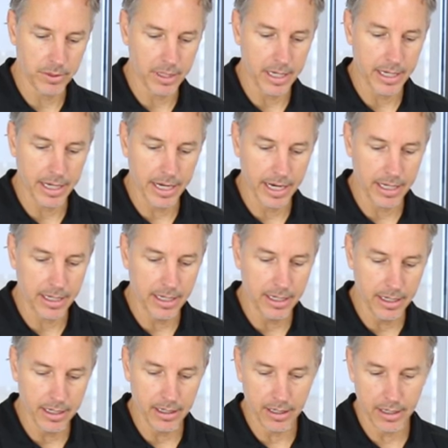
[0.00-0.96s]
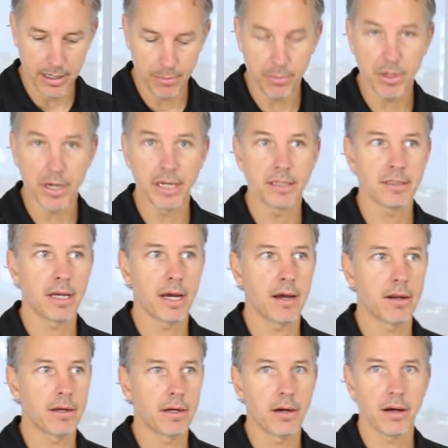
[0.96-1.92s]
where they can't eat it and it breaks
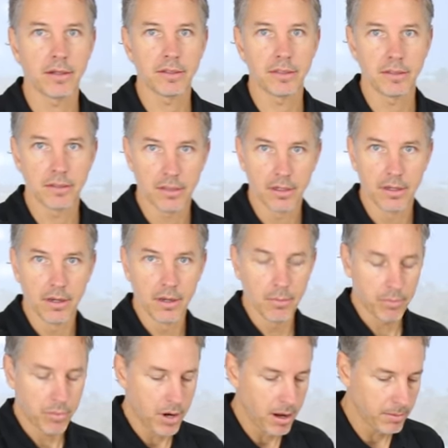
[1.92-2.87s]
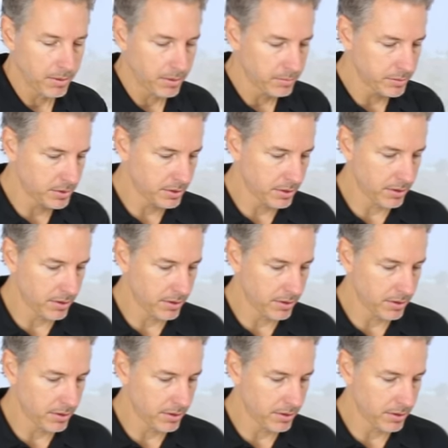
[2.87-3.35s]
down and causes problems.